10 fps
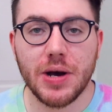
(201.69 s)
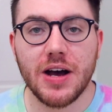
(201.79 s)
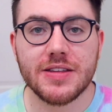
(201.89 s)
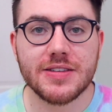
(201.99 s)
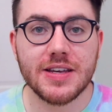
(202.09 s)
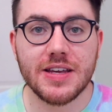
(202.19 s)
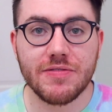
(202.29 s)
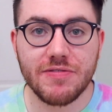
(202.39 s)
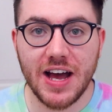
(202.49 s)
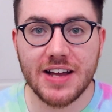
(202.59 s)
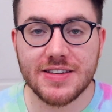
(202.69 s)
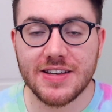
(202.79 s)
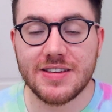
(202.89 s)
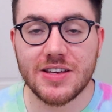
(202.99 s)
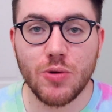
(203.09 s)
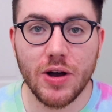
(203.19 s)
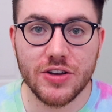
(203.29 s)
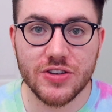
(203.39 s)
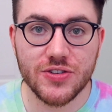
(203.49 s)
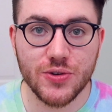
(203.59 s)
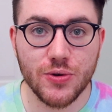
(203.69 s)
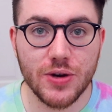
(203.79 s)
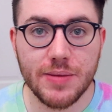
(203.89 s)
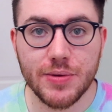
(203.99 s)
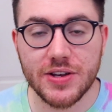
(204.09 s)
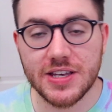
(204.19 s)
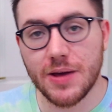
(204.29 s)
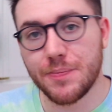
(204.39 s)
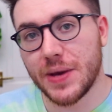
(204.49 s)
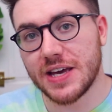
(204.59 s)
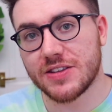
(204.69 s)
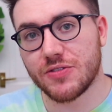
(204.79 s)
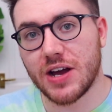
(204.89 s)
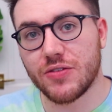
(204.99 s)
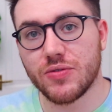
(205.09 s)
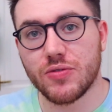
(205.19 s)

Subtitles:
but in fact it is quite a good story because it's based around